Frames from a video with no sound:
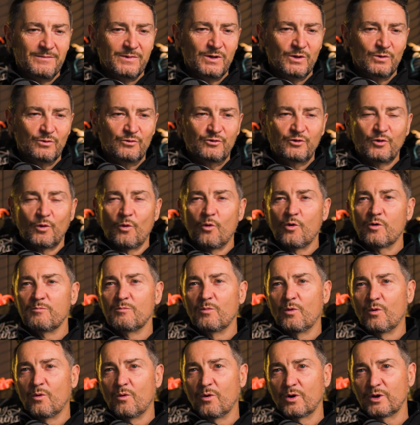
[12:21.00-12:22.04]
You'll talk
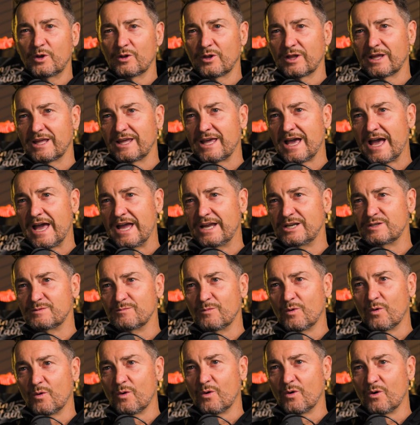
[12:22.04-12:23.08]
more. You'll engage
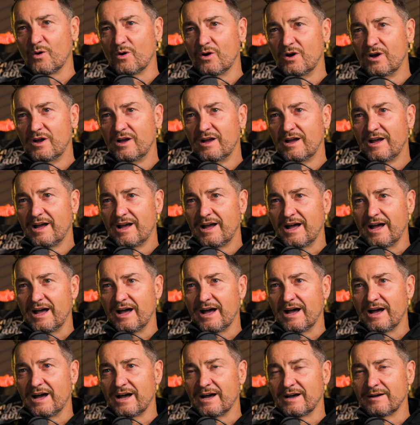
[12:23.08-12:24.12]
more,
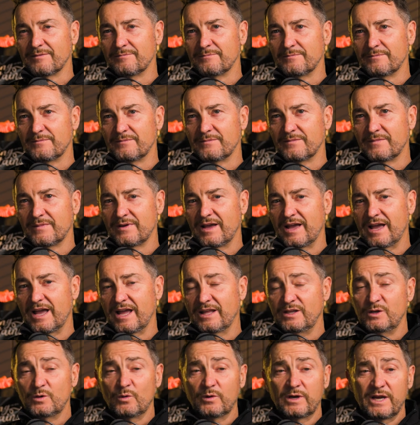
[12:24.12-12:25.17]
and
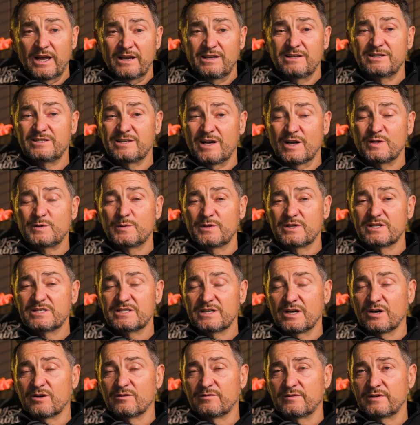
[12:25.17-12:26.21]
you'll get in touch with
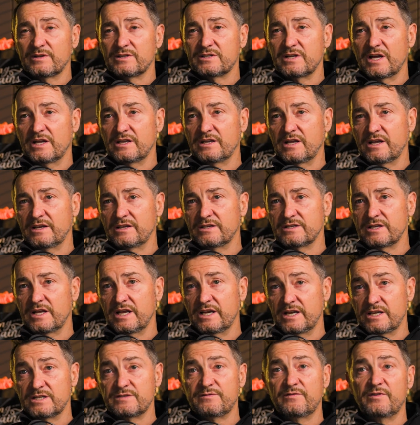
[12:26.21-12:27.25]
yourself. It
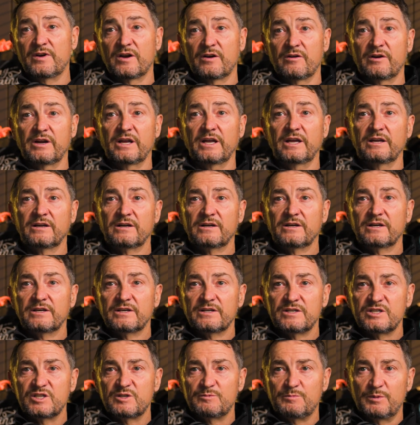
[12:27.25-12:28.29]
is very
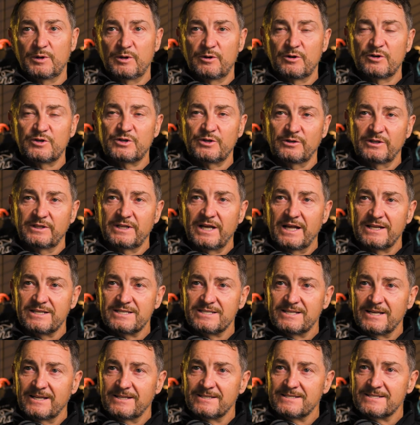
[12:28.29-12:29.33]
spiritual in that
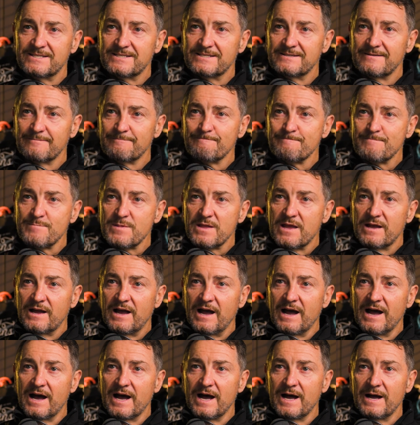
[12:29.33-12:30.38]
sense,
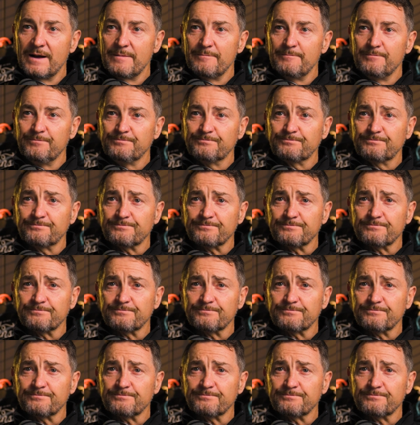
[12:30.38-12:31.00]
and